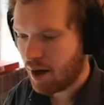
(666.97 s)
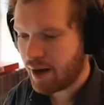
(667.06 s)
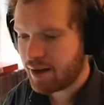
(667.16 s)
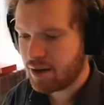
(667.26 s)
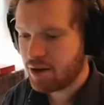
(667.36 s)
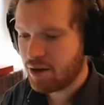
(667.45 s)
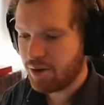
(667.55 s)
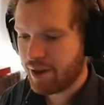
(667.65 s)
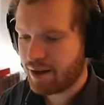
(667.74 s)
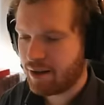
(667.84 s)
I didn't
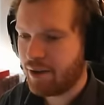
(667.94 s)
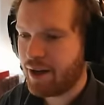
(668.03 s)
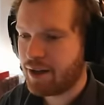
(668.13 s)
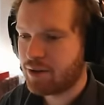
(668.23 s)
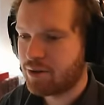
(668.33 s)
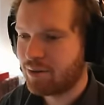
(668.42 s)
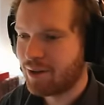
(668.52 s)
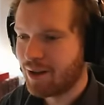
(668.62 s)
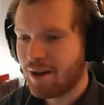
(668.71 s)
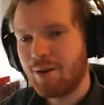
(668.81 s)
know that. Oh, that's
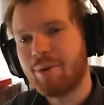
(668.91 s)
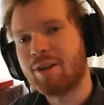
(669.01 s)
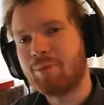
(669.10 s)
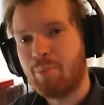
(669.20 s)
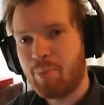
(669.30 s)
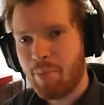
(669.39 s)
cool. Because